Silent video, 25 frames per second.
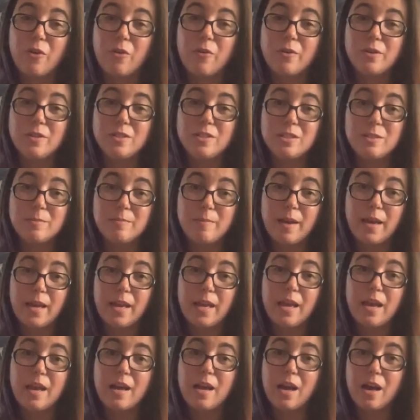forward to
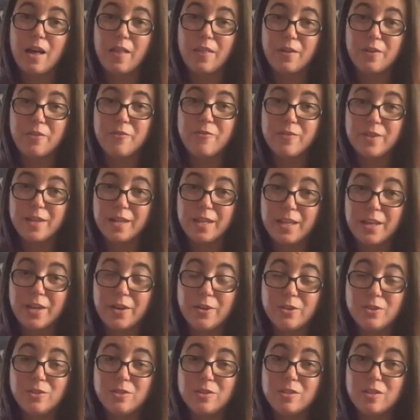my other
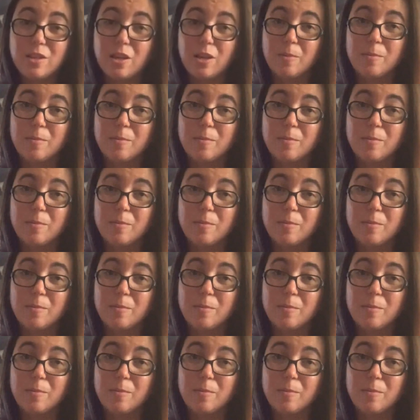videos.